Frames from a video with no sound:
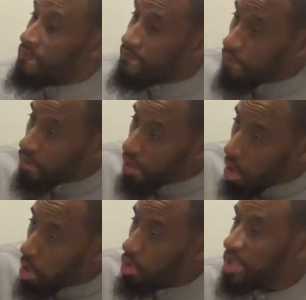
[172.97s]
for the
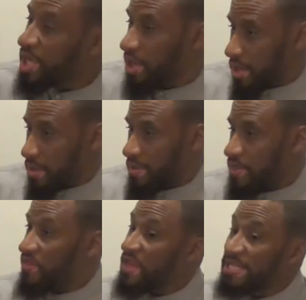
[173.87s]
whole year,
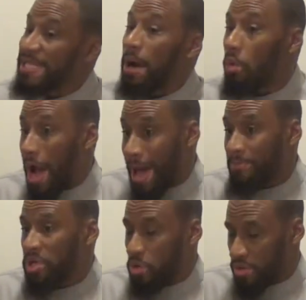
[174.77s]
the things that will
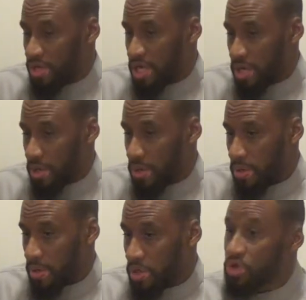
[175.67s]
happen during the year,
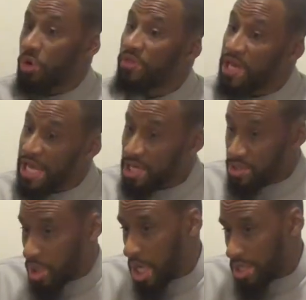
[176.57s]
during the
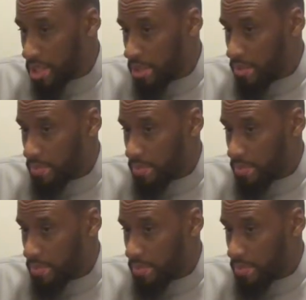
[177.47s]
Laylatul Qadr.